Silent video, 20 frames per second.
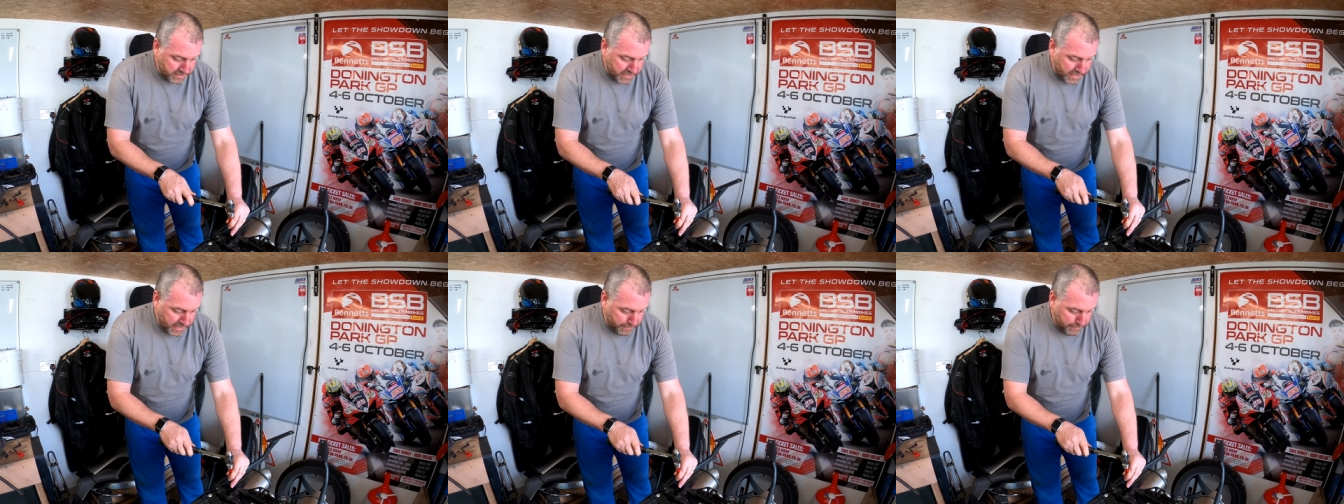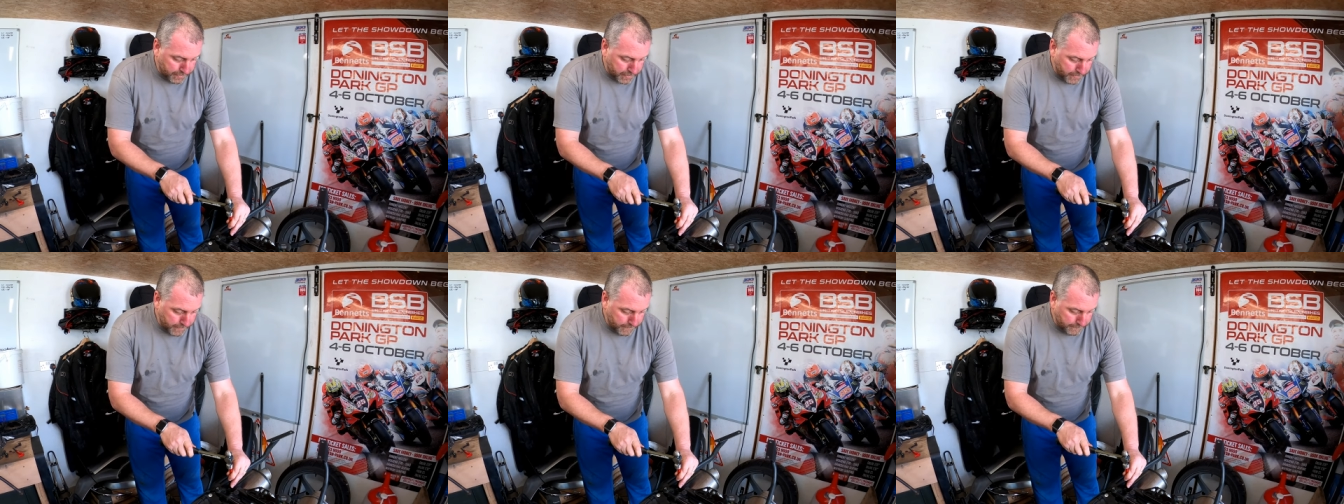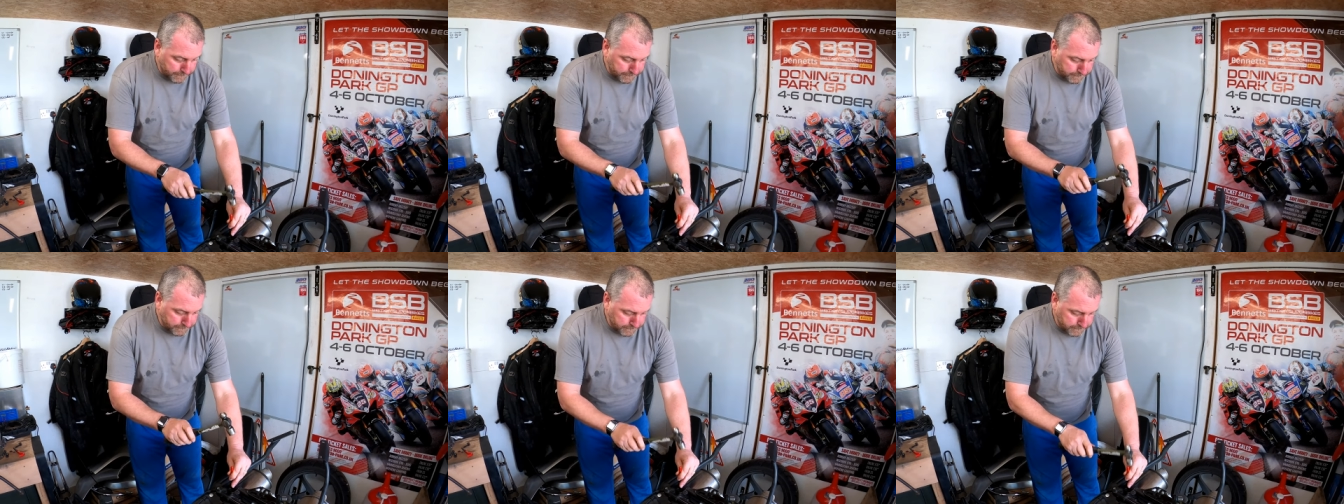a tap,
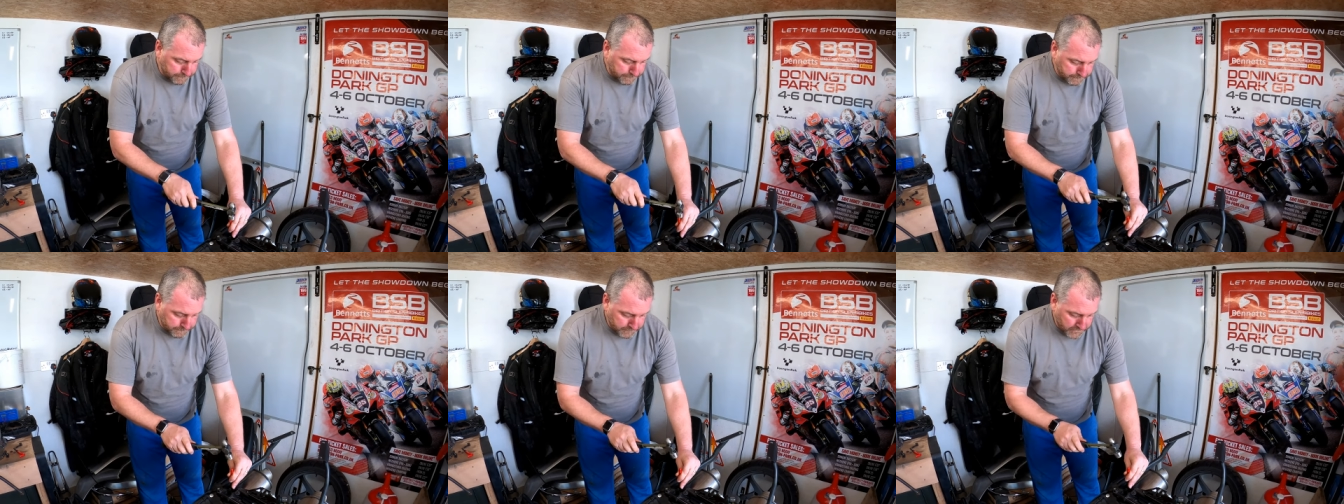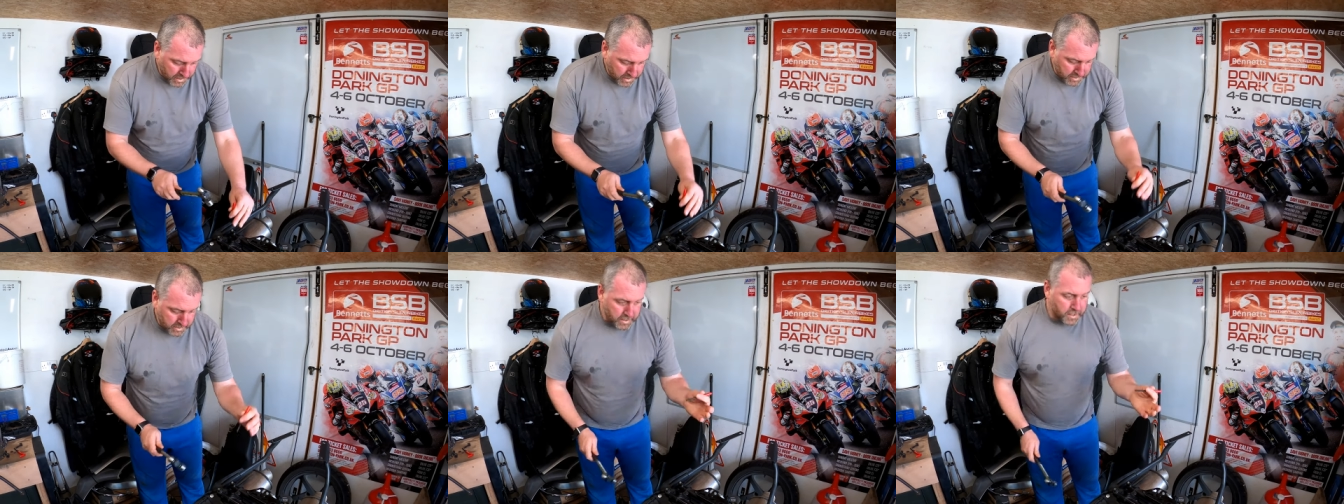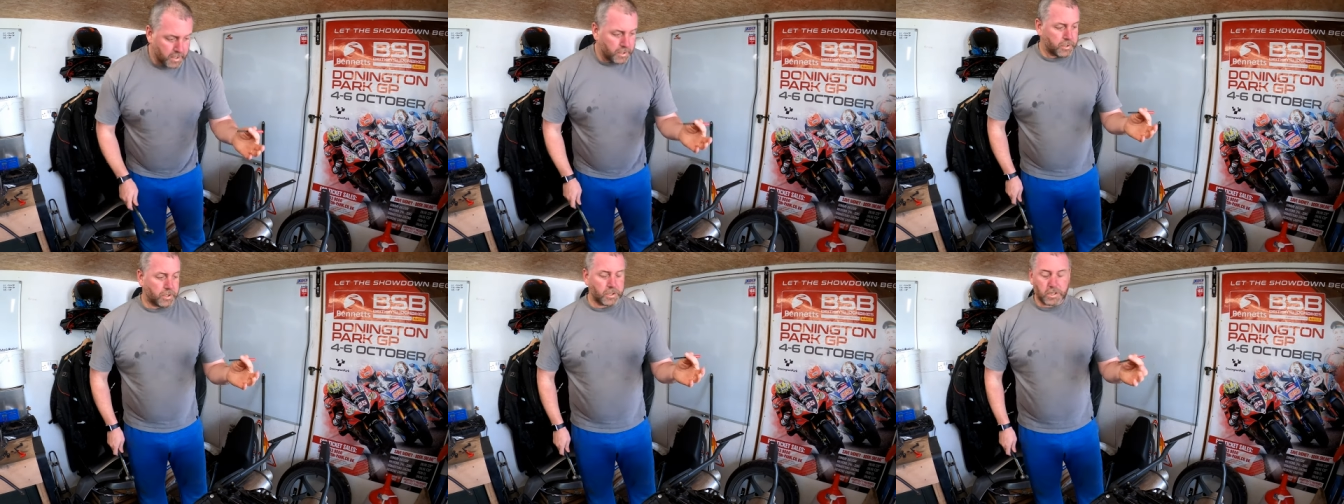
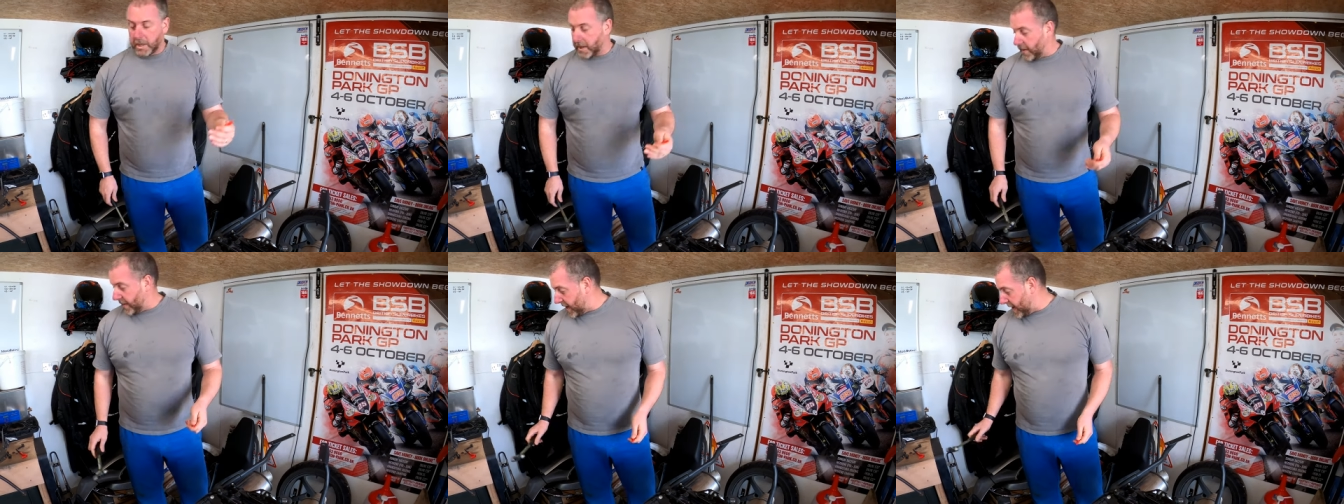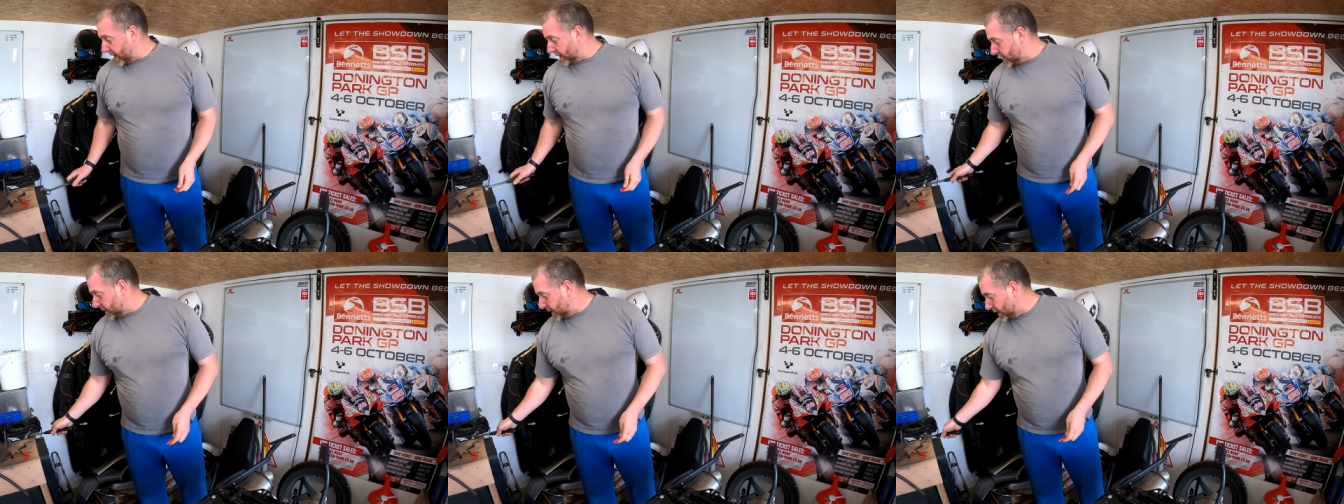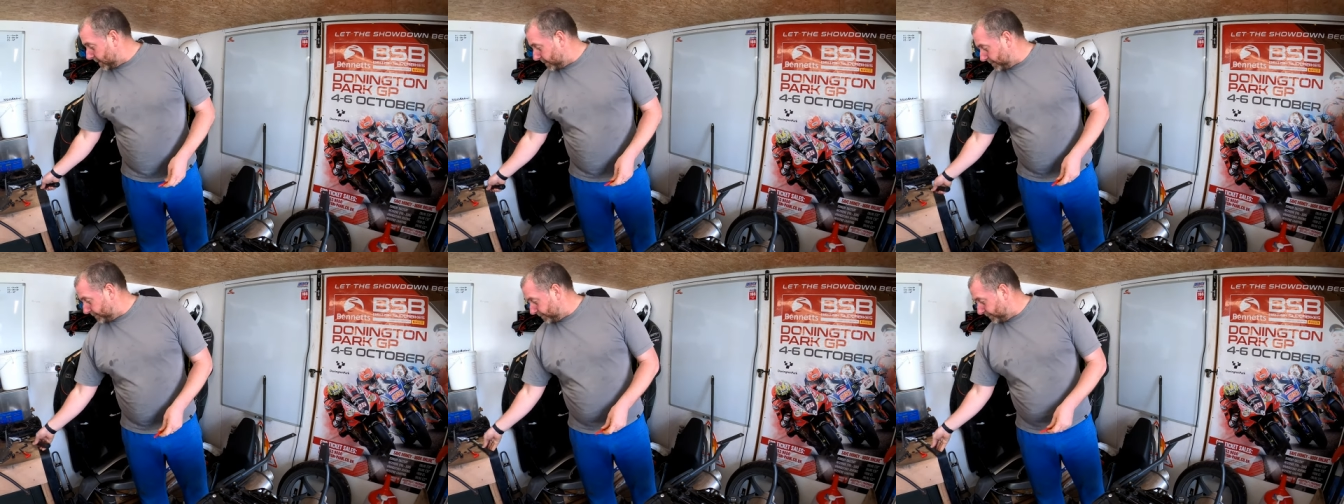just like
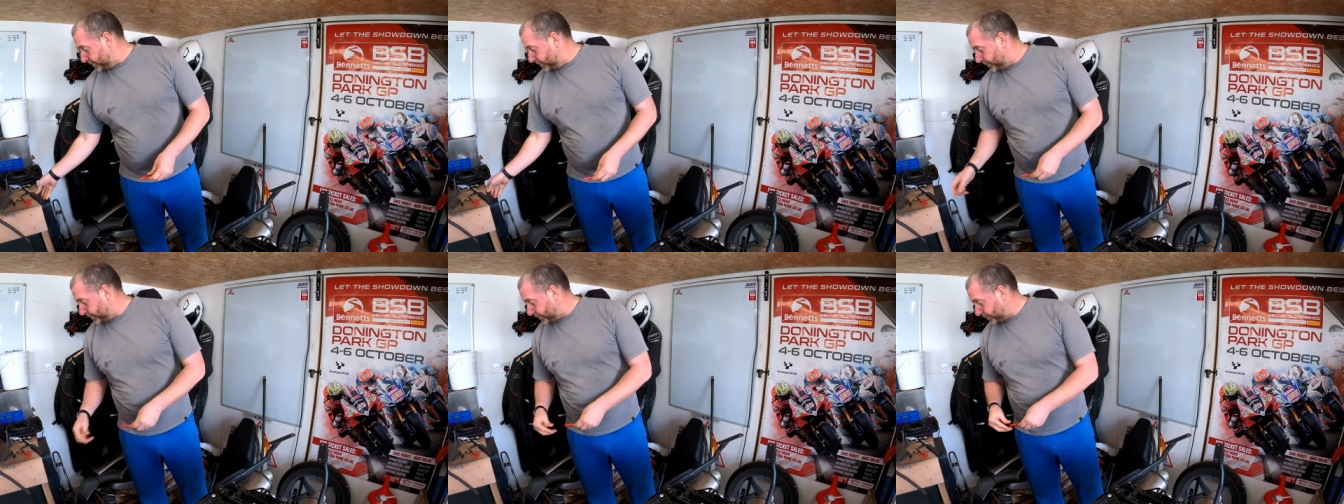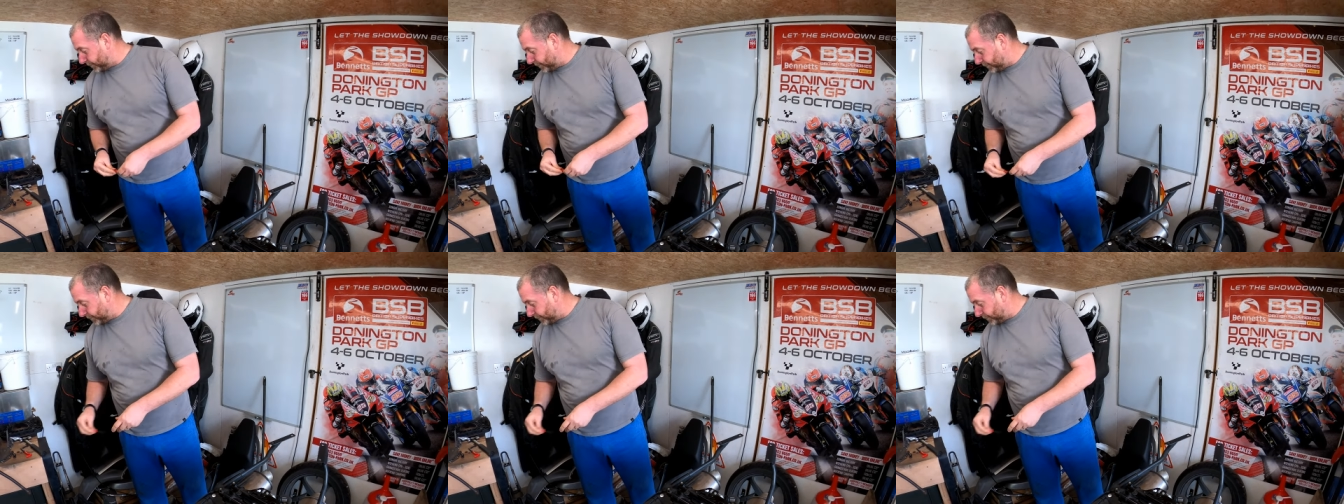that.